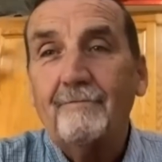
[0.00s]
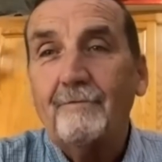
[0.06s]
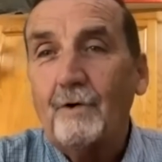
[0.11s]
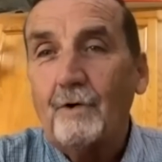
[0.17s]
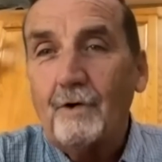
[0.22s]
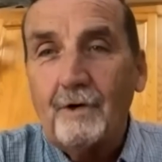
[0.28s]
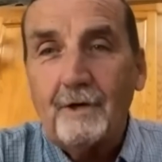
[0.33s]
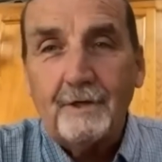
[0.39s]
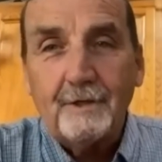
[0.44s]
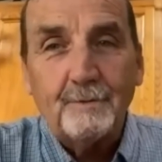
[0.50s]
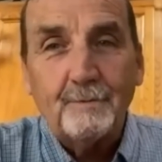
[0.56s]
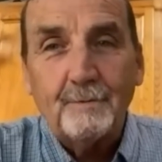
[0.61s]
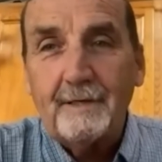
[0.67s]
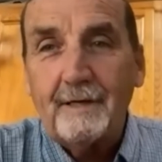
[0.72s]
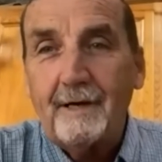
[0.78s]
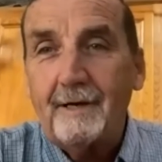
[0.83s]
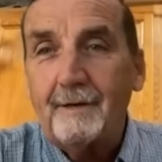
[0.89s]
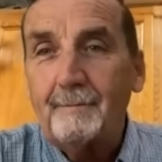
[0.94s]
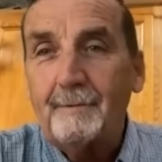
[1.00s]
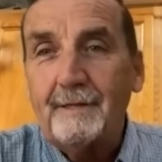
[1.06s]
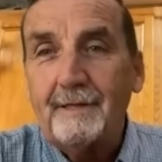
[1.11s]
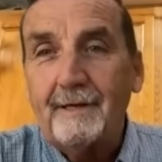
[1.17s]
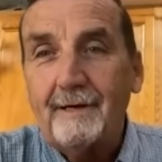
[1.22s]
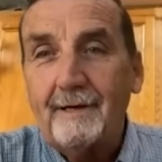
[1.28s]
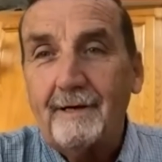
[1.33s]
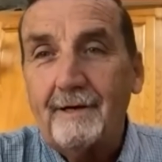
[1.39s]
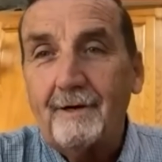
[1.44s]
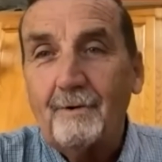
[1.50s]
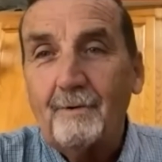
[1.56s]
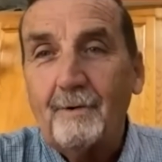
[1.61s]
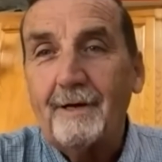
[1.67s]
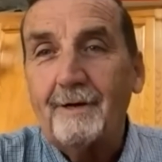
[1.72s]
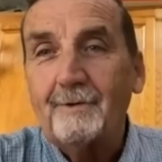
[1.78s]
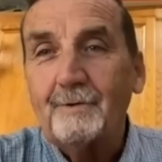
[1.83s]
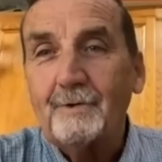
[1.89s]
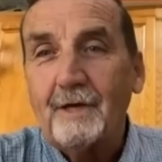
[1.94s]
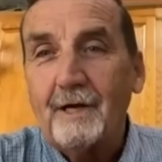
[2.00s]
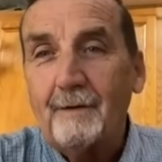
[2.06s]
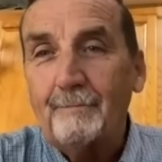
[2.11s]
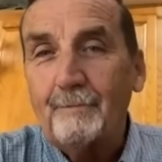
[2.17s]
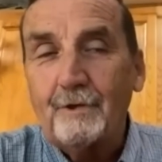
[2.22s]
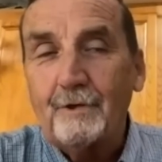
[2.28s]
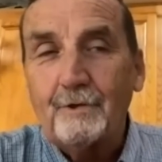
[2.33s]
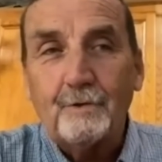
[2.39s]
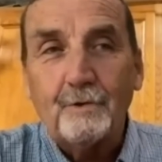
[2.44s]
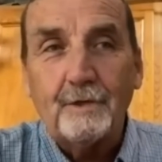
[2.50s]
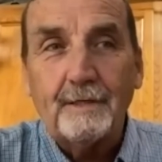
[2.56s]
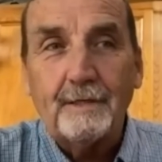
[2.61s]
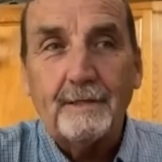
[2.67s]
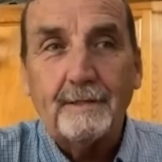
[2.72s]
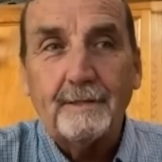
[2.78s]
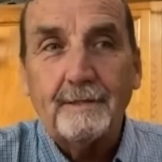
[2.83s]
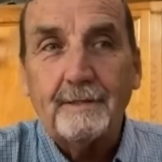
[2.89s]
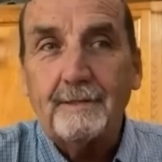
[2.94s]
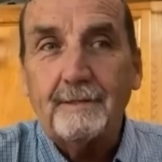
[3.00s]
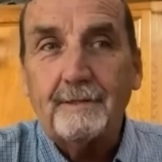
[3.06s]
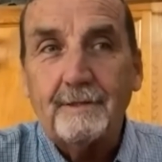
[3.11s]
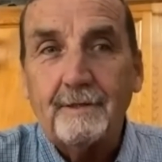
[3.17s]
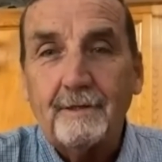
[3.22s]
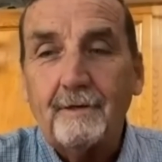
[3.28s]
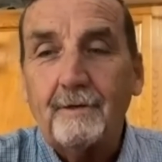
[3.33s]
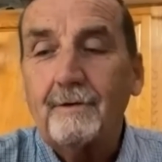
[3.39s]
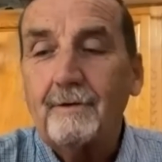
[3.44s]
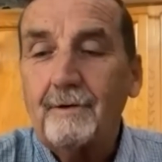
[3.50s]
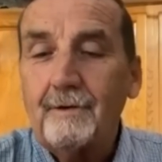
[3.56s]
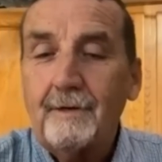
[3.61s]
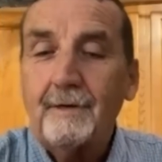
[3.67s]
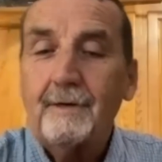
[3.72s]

forest we got them in the air right on top of the trees and so